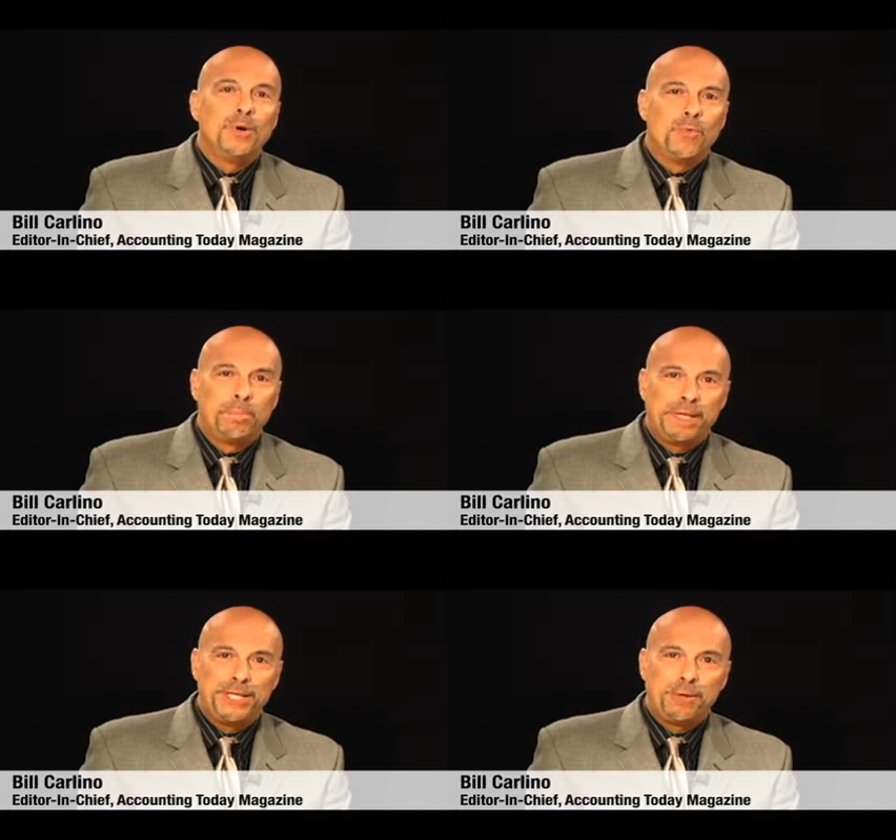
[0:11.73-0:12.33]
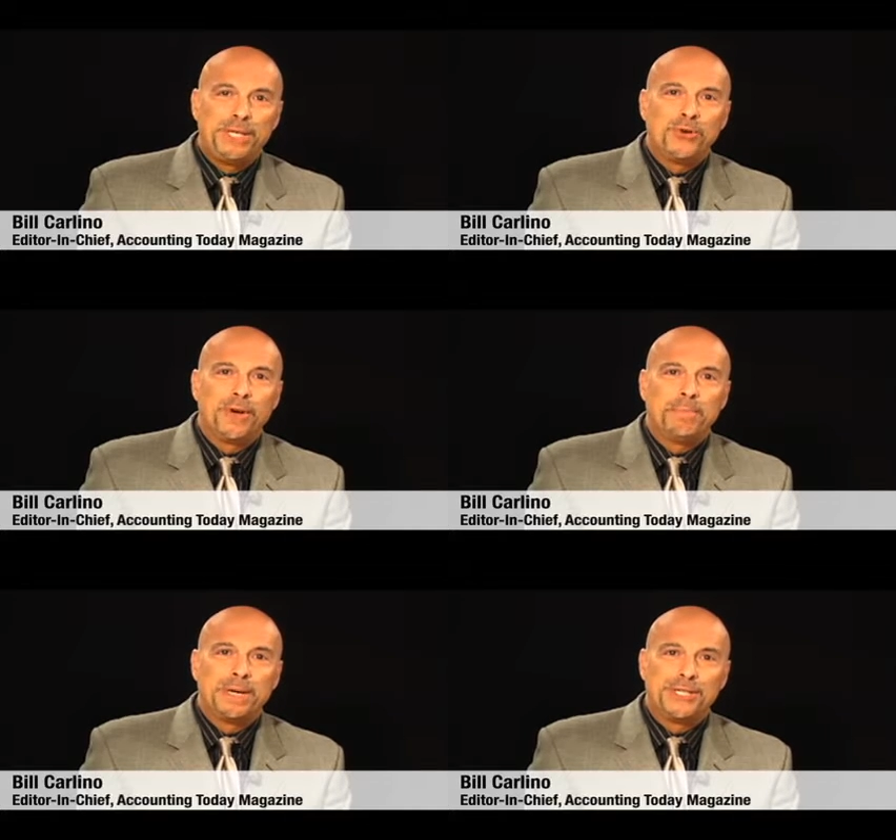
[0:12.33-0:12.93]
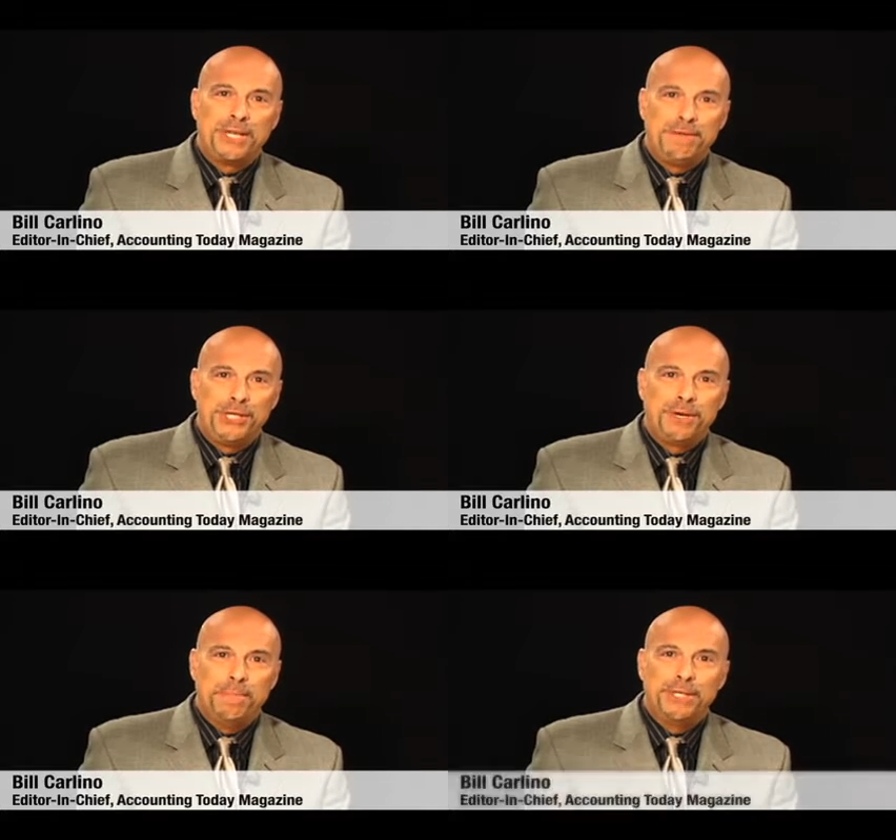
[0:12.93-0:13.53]
We're pleased to be joined by Stephen
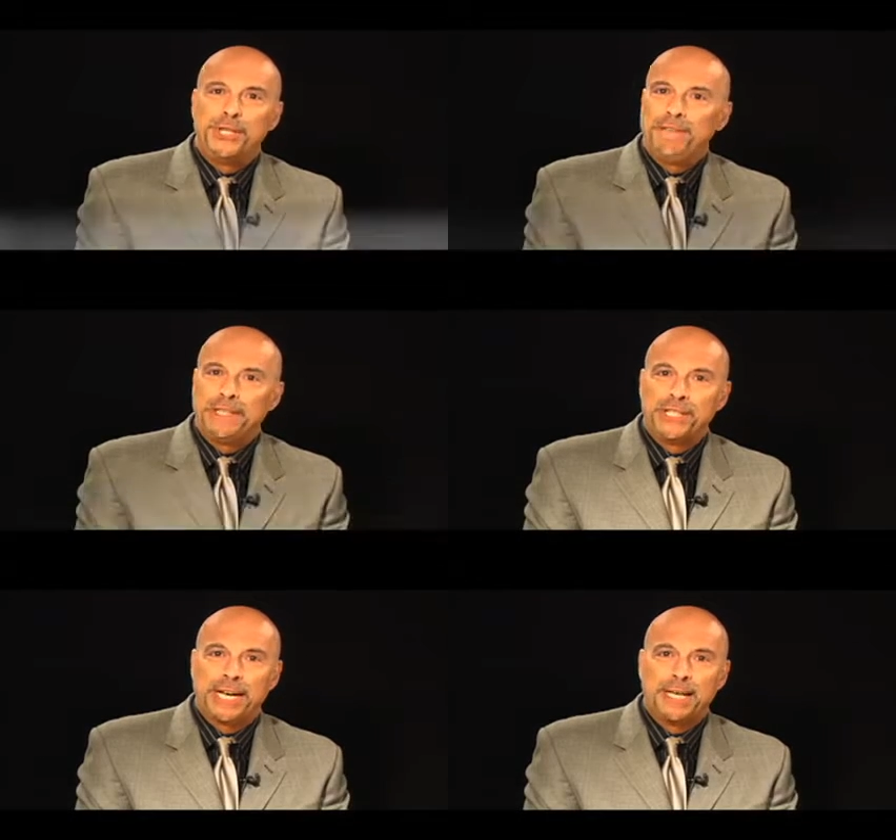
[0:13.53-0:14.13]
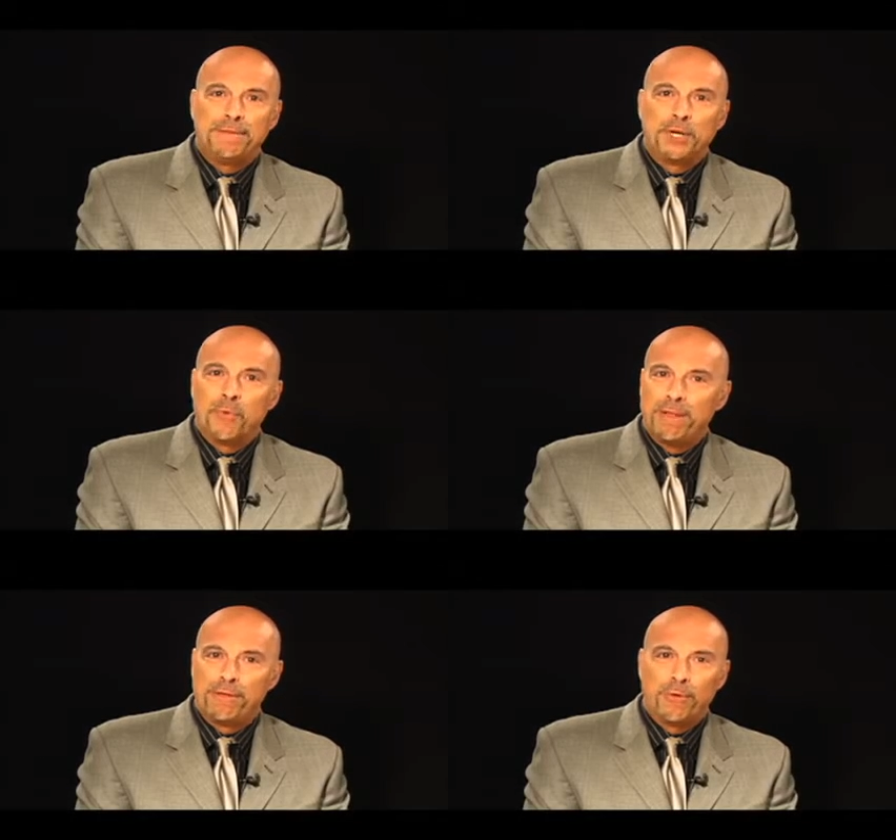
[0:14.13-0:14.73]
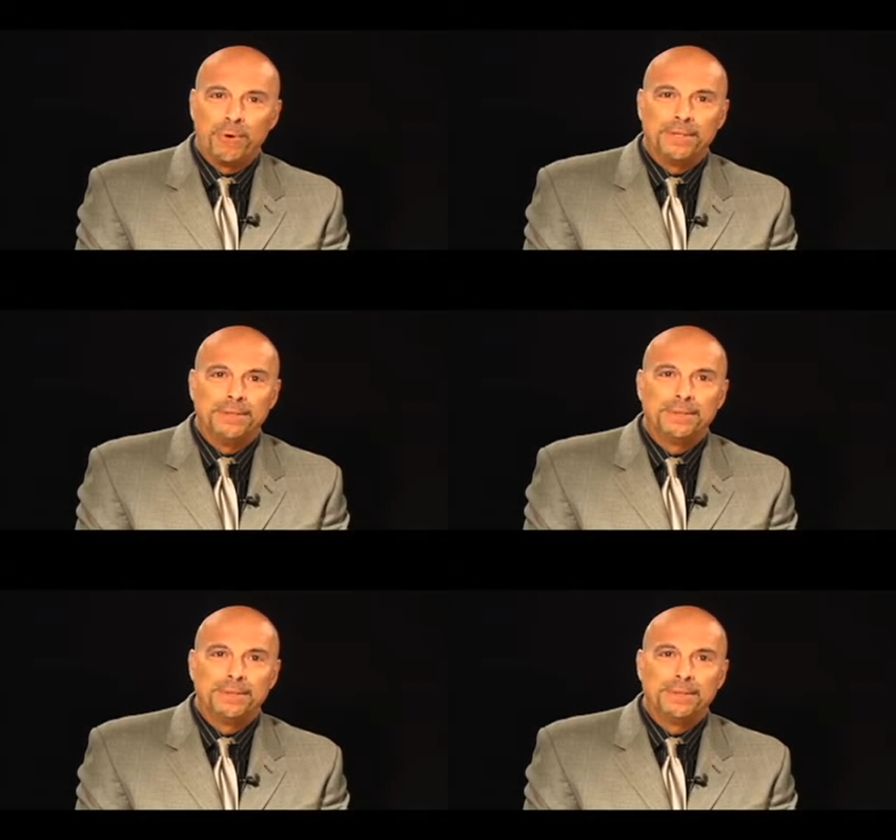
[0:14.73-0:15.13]
Chipman, Chief Executive at Grant Thornton.